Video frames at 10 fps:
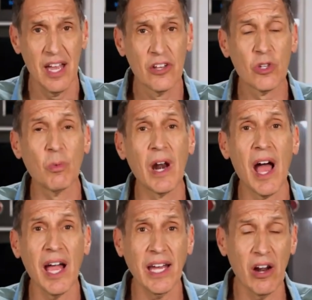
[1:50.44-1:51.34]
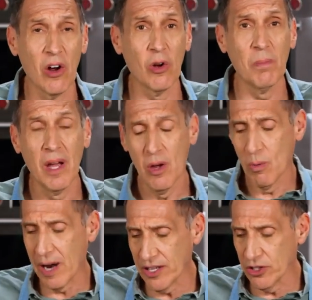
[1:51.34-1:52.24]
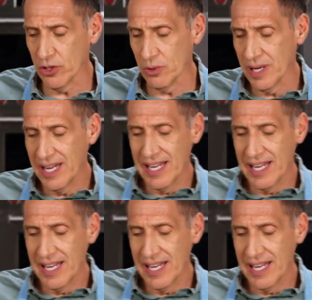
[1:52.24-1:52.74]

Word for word: So when I get home, what I do